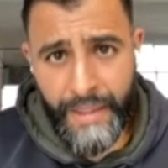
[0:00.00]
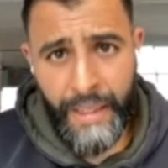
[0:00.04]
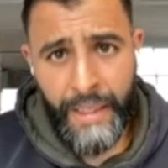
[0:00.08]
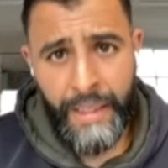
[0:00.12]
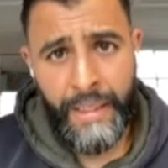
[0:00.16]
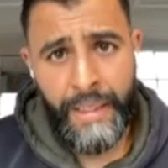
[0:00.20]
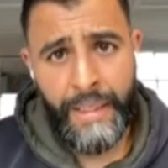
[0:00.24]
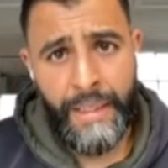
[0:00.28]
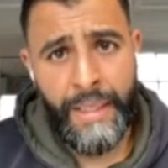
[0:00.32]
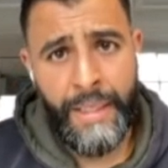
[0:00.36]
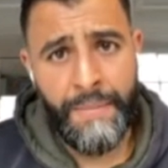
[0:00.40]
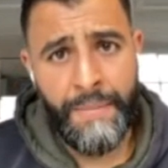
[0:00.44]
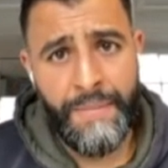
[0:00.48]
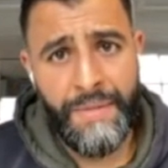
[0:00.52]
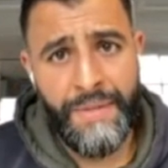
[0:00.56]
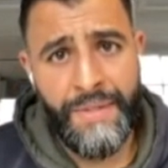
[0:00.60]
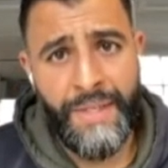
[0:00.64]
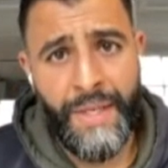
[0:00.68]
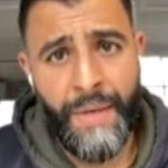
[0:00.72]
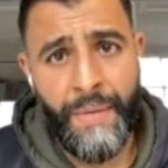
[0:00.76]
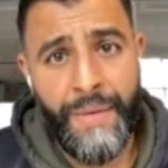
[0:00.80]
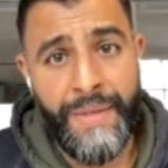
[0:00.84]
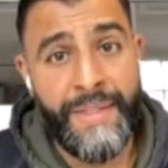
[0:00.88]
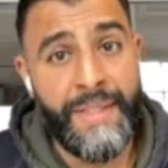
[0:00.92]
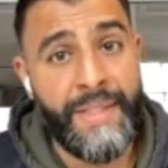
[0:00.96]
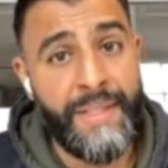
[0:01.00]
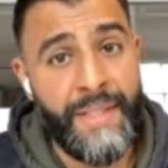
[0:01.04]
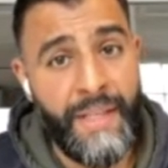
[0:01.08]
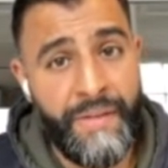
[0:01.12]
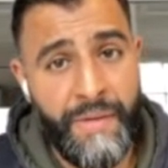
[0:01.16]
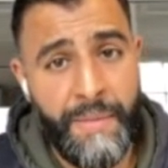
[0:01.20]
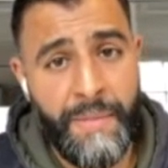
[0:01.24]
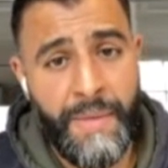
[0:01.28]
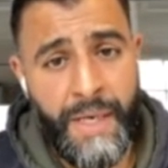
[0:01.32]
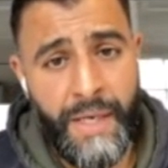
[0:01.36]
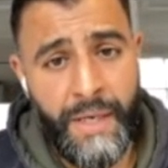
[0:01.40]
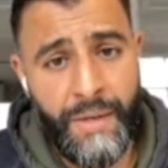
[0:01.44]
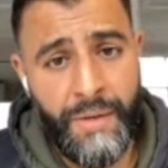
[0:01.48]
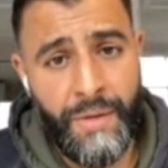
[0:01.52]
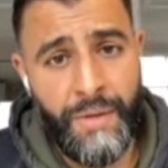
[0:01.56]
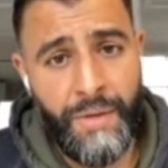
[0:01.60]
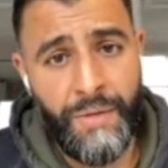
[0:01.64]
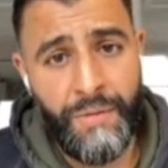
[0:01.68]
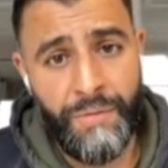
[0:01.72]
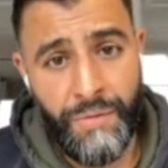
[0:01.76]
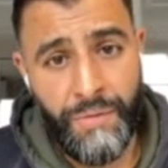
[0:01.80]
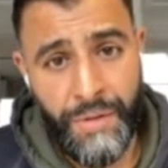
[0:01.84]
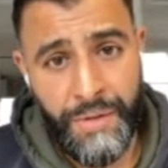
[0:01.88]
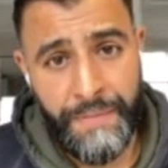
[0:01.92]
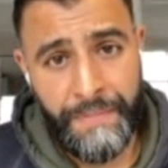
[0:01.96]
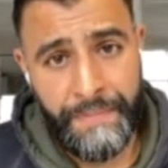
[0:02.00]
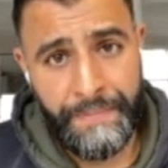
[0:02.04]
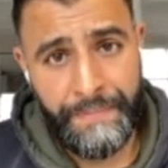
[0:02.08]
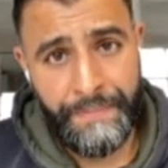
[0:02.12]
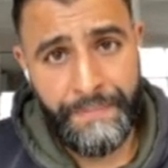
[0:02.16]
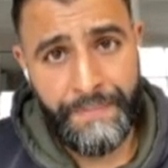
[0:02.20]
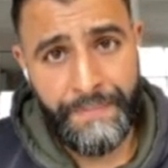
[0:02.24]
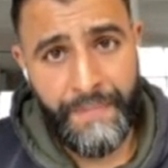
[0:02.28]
So it's a 7-mile run,